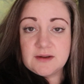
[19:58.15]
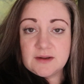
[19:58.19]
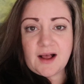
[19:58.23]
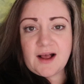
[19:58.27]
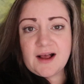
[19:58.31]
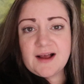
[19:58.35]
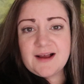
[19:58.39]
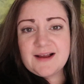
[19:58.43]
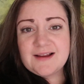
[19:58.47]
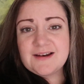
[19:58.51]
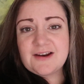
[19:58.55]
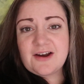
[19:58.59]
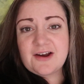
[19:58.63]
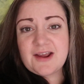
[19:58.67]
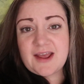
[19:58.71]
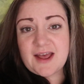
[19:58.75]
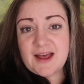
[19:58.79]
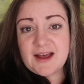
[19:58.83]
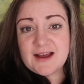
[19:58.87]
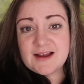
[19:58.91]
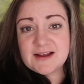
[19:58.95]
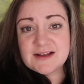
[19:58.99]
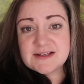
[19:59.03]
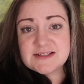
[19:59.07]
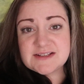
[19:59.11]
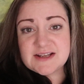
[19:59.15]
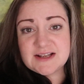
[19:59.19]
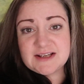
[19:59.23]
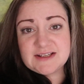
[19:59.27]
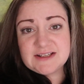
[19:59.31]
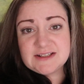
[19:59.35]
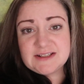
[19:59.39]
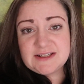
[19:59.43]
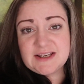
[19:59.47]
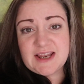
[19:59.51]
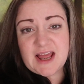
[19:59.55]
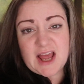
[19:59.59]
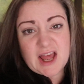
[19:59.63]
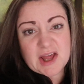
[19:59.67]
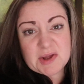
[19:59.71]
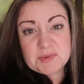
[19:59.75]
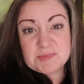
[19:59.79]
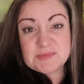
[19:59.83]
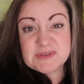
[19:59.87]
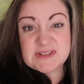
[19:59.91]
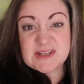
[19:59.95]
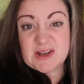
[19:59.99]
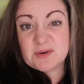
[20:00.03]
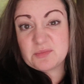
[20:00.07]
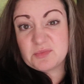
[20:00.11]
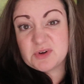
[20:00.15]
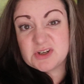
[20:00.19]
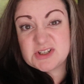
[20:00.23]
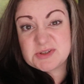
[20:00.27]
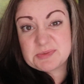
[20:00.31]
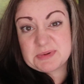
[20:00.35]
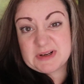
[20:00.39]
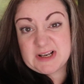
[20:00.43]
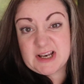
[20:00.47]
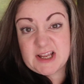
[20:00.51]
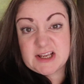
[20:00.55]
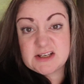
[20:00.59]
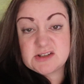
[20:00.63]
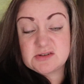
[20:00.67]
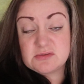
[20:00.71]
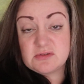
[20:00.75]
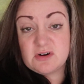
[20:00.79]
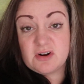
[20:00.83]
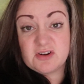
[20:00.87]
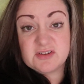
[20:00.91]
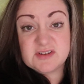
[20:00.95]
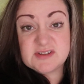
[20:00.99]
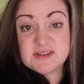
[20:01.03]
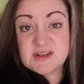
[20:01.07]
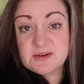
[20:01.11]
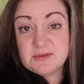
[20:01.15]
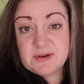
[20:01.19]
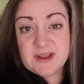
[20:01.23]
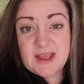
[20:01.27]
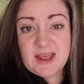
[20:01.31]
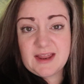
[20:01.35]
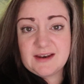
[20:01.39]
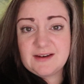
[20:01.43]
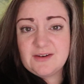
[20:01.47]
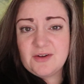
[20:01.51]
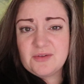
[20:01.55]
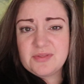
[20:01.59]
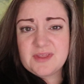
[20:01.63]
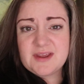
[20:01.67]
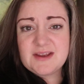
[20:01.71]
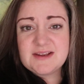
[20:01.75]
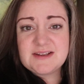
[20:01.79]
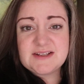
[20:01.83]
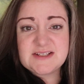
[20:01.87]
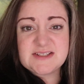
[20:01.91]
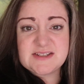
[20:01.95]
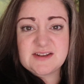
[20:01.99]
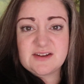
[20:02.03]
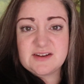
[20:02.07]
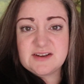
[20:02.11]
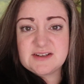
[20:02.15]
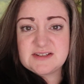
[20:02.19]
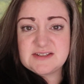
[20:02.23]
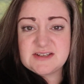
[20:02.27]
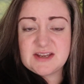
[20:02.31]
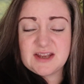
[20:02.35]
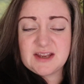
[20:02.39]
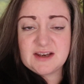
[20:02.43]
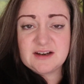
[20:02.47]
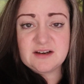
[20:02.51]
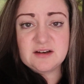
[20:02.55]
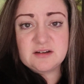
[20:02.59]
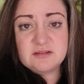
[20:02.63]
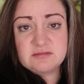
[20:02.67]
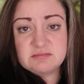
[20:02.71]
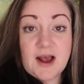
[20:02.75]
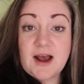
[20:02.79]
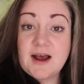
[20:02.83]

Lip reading: And I had a little ham sandwich a bit later on. So again, not that exciting.